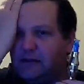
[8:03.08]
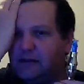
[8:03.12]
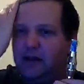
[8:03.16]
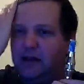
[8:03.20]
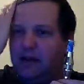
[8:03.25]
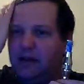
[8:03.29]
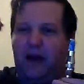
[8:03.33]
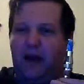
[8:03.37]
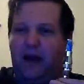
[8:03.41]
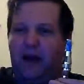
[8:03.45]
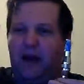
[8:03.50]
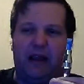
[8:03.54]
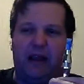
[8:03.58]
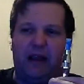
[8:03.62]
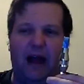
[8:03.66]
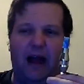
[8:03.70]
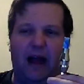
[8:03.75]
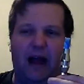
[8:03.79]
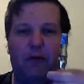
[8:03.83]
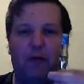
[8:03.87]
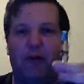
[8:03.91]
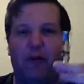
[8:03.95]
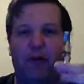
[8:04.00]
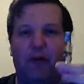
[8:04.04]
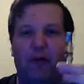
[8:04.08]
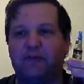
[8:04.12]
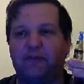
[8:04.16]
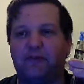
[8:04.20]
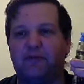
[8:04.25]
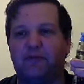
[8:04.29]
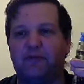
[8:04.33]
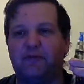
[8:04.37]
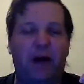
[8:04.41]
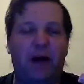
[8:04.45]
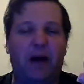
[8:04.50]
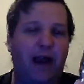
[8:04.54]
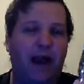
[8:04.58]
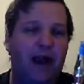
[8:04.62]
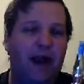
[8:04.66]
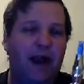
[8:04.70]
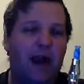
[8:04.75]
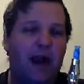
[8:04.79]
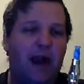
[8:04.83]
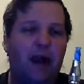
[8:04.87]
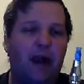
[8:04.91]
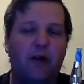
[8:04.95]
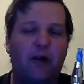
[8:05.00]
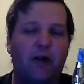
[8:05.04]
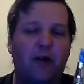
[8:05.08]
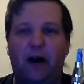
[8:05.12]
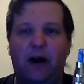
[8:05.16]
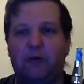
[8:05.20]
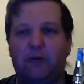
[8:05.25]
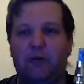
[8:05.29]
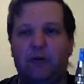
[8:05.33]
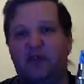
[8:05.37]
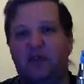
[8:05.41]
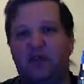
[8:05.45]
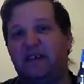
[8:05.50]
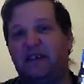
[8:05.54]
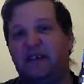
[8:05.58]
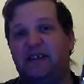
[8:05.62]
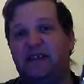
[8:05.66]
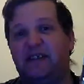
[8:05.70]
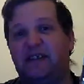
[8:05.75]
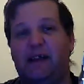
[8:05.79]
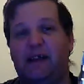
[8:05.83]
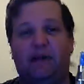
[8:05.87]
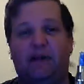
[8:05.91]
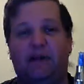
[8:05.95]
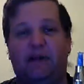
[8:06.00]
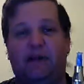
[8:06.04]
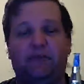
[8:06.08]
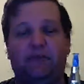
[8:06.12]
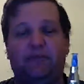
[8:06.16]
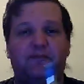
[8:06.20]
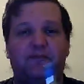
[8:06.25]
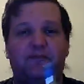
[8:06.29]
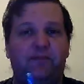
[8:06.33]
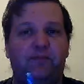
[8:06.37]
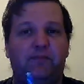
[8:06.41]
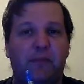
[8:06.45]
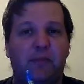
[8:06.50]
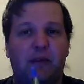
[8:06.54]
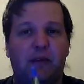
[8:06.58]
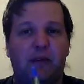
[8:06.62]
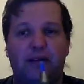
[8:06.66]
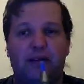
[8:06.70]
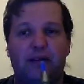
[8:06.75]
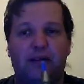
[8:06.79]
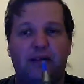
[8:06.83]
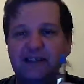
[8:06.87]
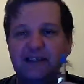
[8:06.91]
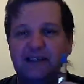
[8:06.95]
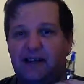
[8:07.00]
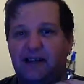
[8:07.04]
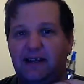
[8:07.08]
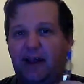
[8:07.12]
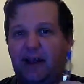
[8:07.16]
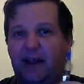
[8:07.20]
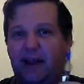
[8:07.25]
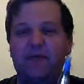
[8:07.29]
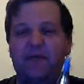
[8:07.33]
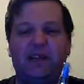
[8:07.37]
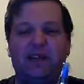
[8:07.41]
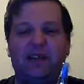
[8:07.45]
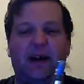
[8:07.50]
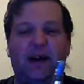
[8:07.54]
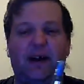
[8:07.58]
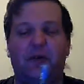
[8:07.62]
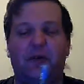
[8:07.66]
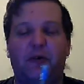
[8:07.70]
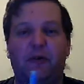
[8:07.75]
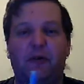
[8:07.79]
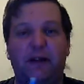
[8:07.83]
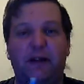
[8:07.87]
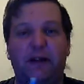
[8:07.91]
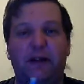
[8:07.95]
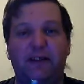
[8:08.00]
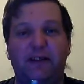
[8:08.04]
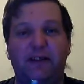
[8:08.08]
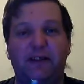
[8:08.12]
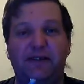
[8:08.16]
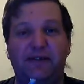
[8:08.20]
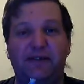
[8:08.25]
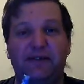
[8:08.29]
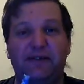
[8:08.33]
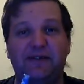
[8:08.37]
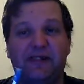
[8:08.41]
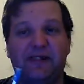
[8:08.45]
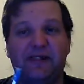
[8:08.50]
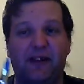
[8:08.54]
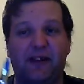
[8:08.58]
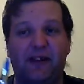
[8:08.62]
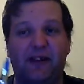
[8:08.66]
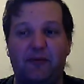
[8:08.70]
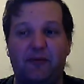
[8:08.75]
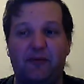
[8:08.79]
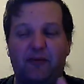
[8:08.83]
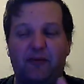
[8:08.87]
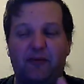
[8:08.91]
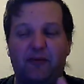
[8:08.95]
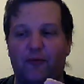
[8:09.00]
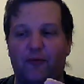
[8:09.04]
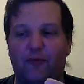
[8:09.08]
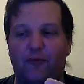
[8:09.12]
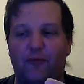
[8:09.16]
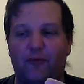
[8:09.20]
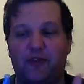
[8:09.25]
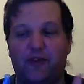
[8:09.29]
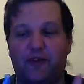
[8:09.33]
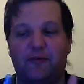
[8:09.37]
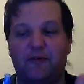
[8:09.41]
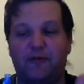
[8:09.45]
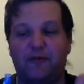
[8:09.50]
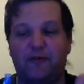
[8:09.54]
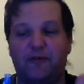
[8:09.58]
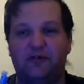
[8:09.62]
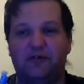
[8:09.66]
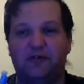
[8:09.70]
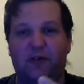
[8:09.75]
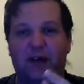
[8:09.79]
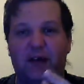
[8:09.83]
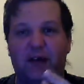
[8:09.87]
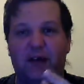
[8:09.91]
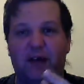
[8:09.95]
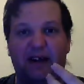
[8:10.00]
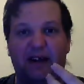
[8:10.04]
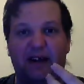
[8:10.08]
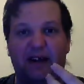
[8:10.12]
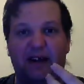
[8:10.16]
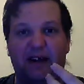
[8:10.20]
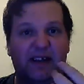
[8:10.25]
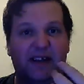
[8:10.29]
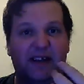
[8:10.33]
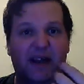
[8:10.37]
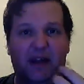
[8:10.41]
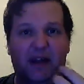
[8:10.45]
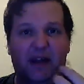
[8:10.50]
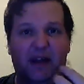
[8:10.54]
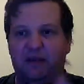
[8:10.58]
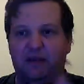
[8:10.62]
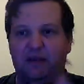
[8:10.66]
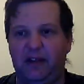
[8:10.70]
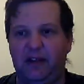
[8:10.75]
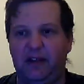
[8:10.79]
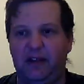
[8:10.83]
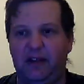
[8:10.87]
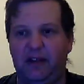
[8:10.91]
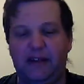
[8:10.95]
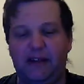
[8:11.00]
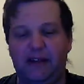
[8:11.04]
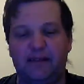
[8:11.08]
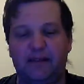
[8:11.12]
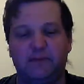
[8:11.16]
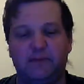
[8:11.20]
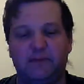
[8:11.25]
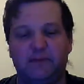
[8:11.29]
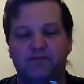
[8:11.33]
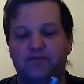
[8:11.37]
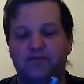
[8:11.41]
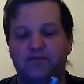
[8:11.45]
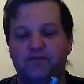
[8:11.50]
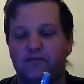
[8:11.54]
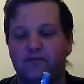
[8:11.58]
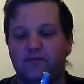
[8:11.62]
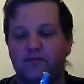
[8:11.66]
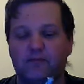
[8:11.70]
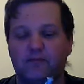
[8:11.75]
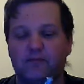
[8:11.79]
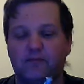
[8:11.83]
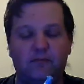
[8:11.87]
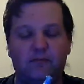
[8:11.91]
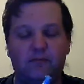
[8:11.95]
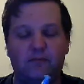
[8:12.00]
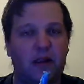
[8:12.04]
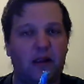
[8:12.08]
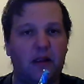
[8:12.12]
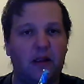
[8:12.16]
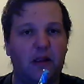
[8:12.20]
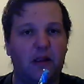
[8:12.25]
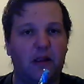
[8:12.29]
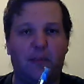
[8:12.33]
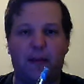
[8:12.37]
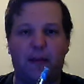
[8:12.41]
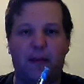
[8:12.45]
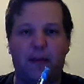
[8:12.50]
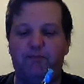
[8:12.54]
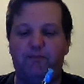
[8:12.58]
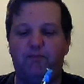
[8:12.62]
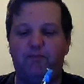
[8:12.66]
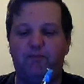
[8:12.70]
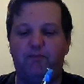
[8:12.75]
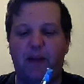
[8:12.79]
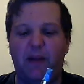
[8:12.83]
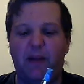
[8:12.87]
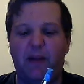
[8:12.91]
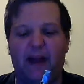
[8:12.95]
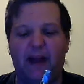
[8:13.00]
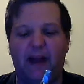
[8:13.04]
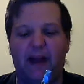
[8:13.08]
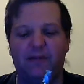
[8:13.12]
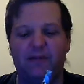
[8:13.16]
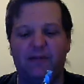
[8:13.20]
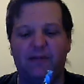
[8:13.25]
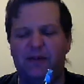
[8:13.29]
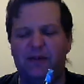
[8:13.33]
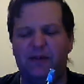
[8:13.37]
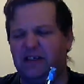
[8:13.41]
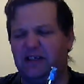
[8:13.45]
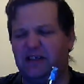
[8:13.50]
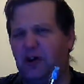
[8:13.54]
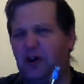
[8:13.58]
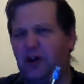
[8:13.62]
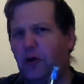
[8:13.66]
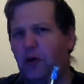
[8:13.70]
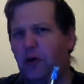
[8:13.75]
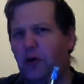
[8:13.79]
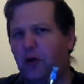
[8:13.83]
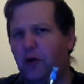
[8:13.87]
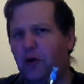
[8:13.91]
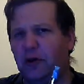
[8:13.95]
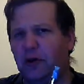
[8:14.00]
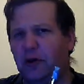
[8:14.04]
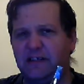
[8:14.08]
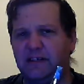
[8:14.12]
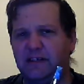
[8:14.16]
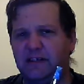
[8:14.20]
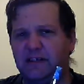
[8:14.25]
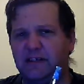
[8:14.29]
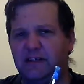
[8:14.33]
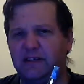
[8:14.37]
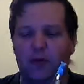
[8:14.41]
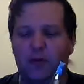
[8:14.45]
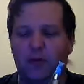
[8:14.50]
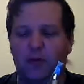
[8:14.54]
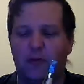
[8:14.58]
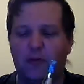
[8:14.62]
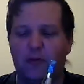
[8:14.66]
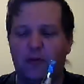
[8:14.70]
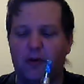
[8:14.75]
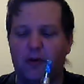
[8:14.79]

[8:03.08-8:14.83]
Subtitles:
I mean, I wanted to rip my hair out with this thing, because every time I went to use it with the original heads, it leaked. My battery was always full.